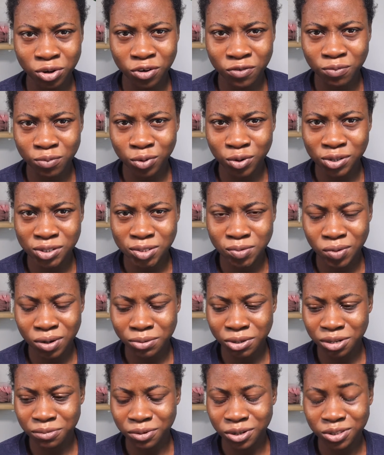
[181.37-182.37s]
of months,
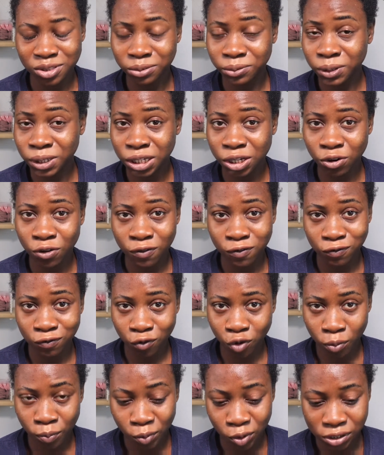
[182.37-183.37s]
probably about 3 or
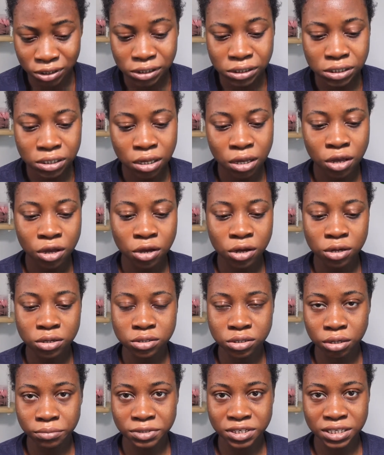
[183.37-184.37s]
4 months.
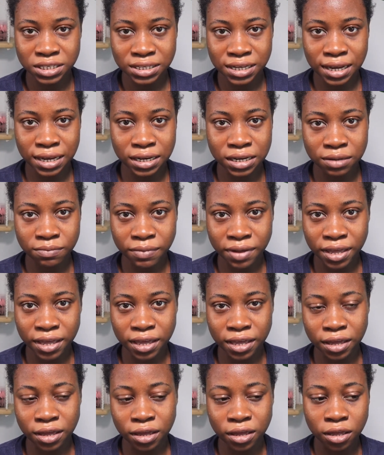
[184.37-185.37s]
So I'll be detangling my
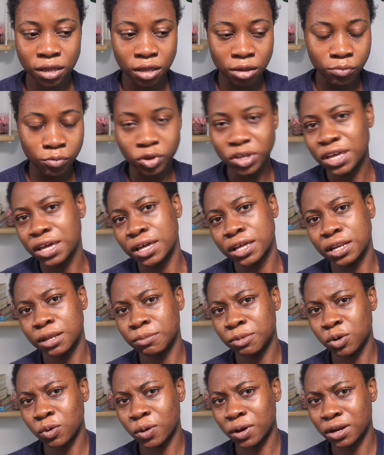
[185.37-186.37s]
hair. But yeah, let
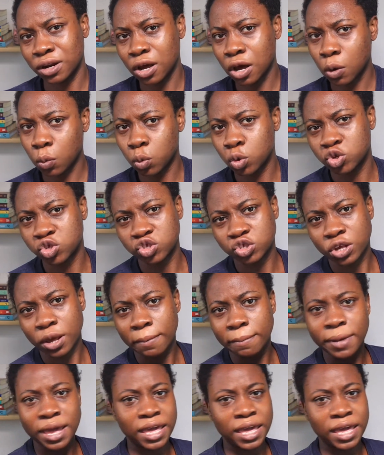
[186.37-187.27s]
me go and wash my